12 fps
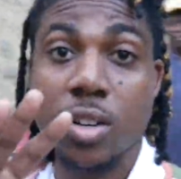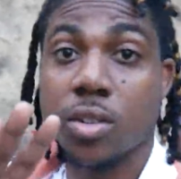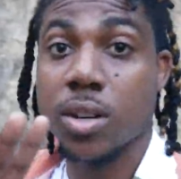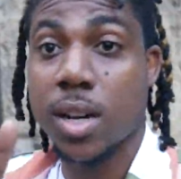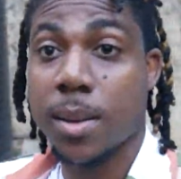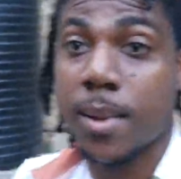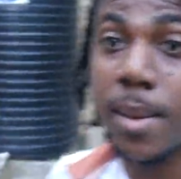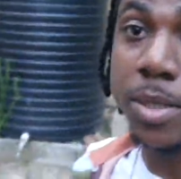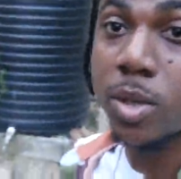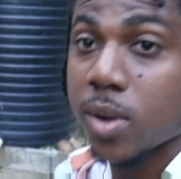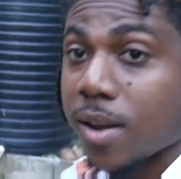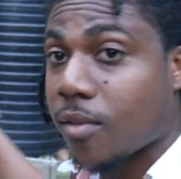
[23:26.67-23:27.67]
no running in the pipe,
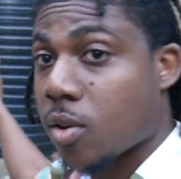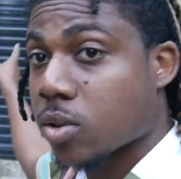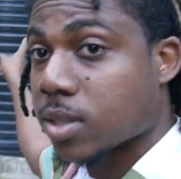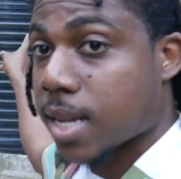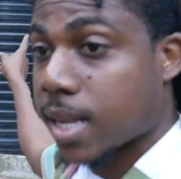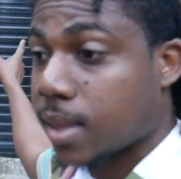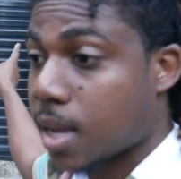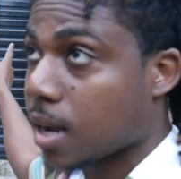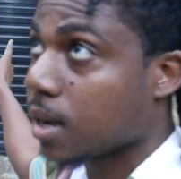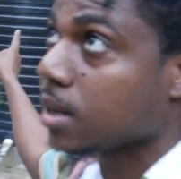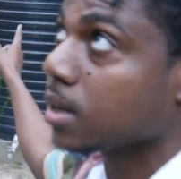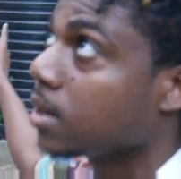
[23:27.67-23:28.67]
so we have outside
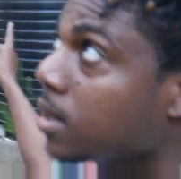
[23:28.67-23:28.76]
tank.